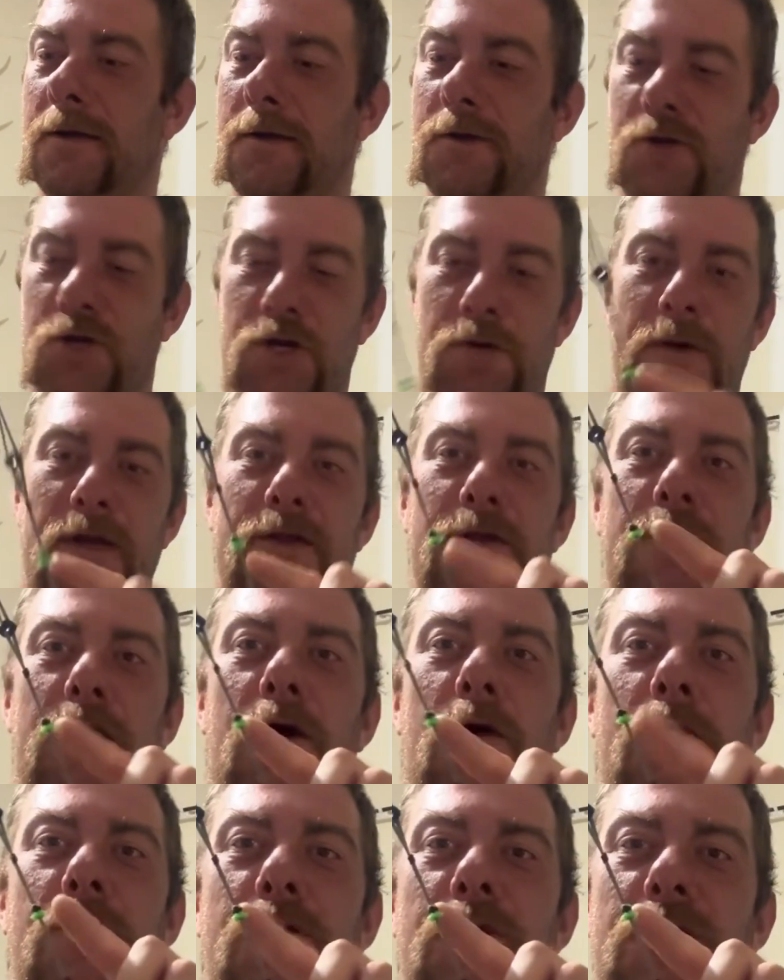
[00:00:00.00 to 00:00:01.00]
Should have went to the
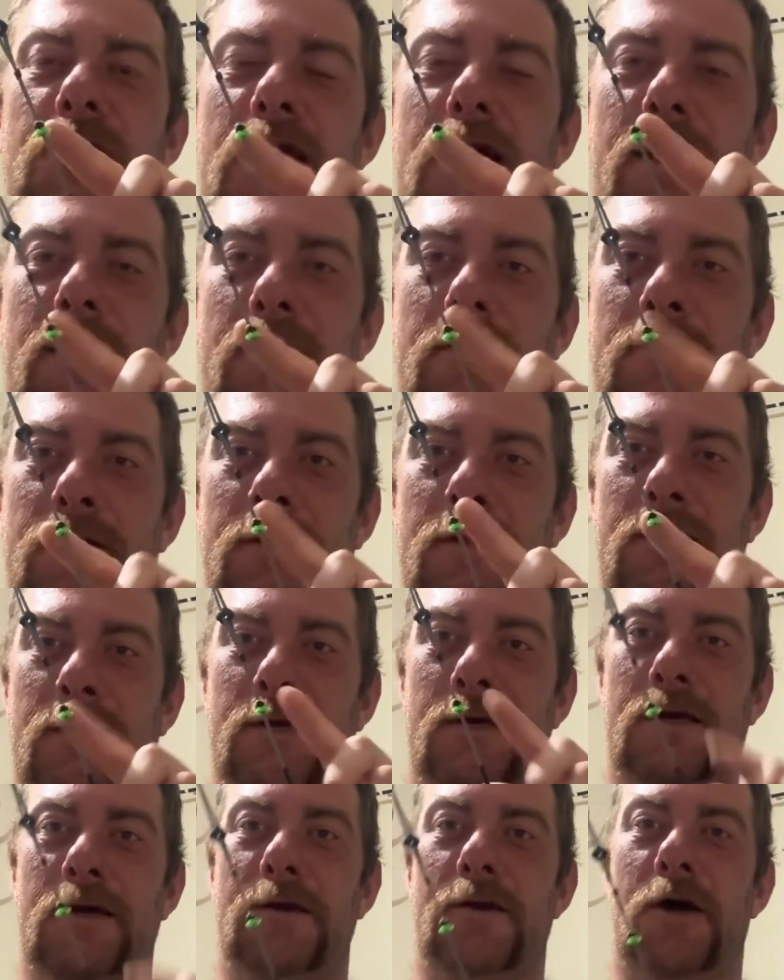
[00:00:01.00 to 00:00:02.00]
orange
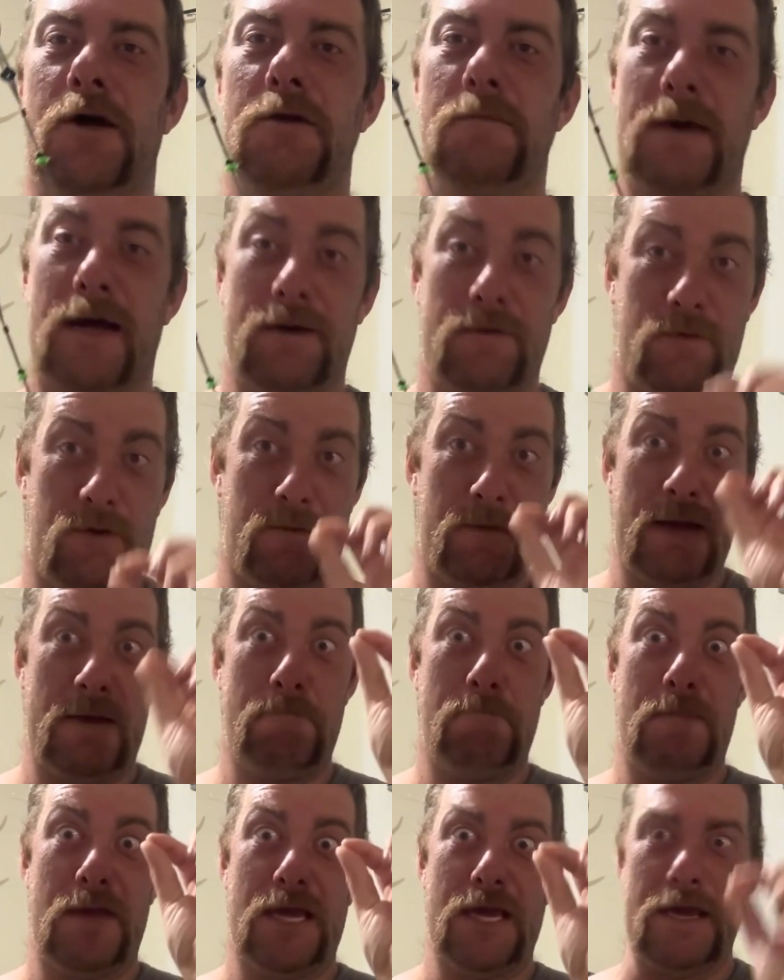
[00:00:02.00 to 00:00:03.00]
nose button, would have been
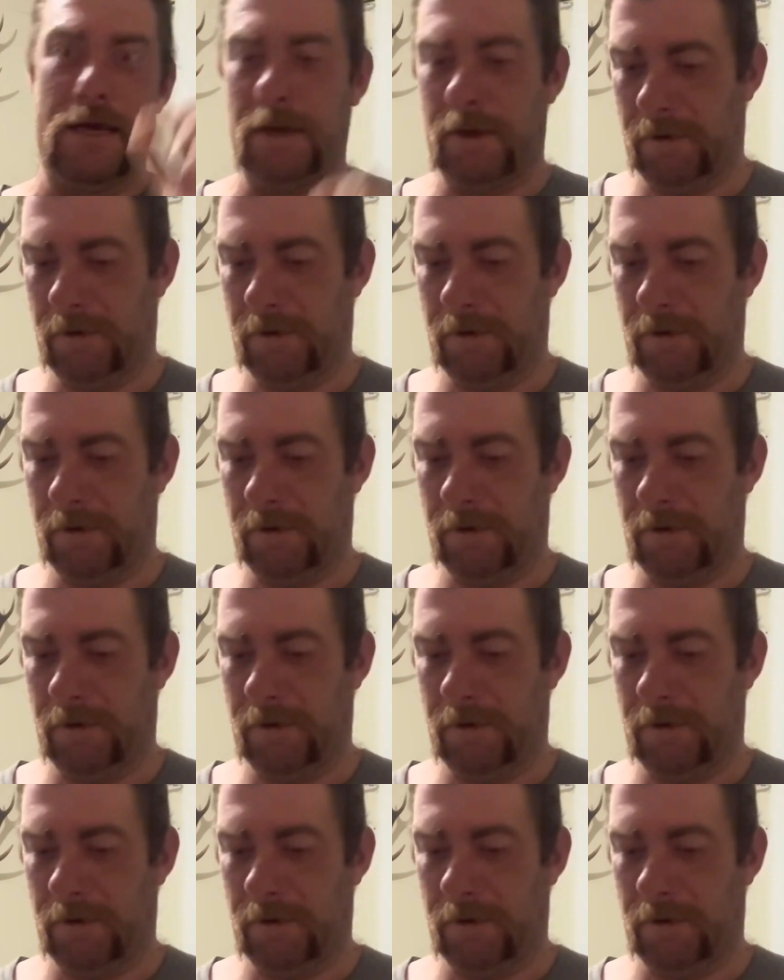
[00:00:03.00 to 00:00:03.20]
Mickey.